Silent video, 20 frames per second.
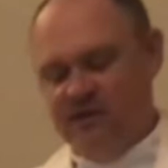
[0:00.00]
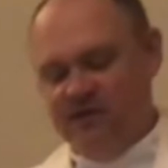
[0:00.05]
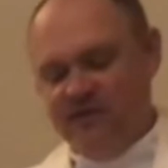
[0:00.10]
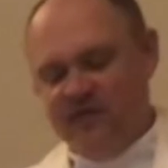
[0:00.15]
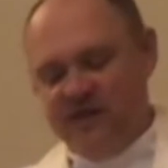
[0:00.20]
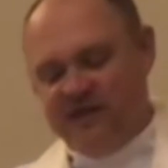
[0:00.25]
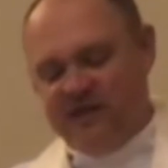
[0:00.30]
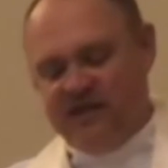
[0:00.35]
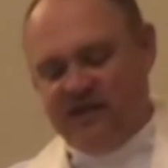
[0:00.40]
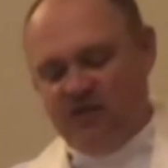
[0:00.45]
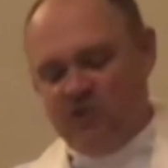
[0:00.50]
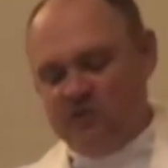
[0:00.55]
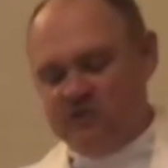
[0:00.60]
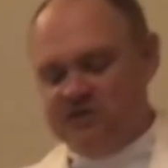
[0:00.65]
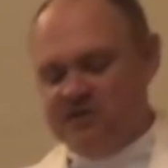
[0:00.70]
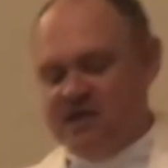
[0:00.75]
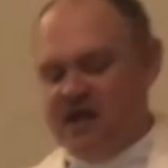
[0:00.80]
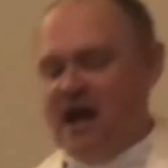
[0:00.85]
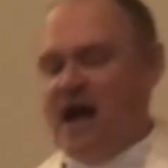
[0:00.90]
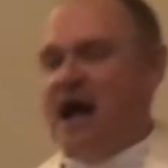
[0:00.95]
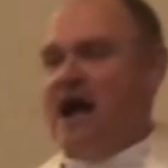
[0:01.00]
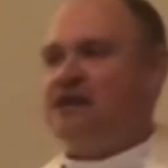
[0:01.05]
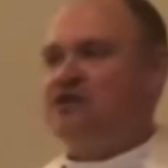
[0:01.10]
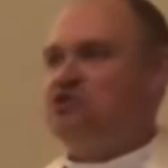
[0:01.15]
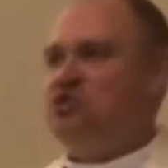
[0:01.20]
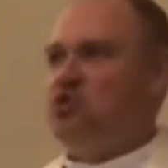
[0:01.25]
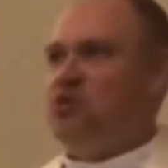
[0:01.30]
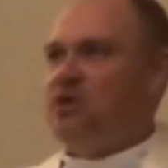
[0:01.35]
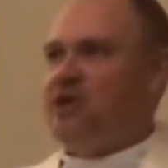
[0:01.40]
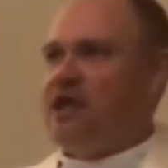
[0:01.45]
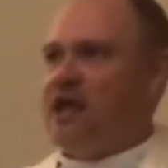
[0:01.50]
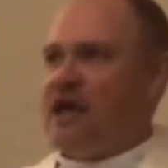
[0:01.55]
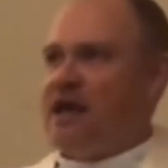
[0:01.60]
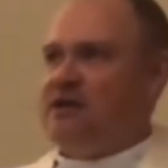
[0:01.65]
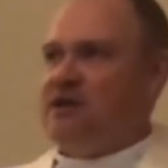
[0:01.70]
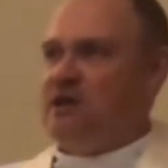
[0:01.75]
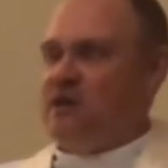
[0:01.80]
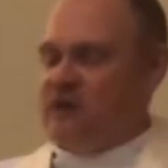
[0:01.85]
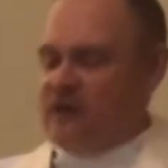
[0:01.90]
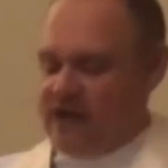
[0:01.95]
that he was not who he had
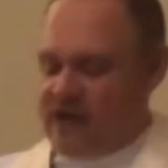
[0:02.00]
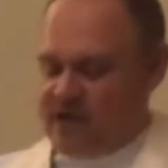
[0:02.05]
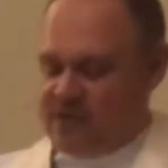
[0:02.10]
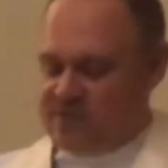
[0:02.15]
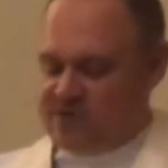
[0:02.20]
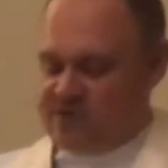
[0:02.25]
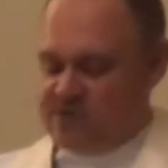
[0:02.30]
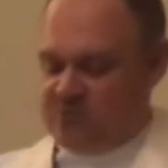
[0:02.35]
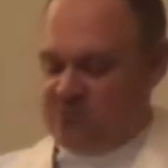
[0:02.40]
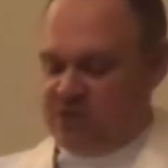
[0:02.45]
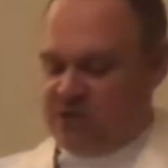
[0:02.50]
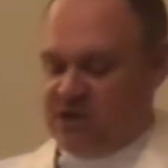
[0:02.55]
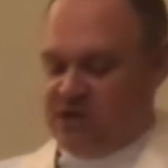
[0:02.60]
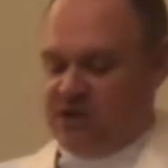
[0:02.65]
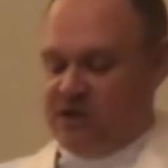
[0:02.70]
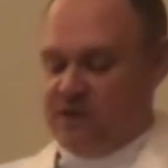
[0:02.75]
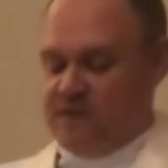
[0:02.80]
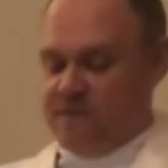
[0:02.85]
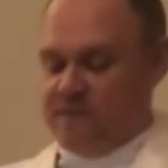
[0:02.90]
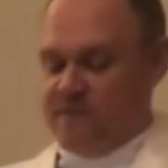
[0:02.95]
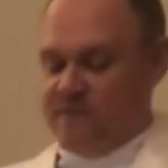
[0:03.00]
claimed to be.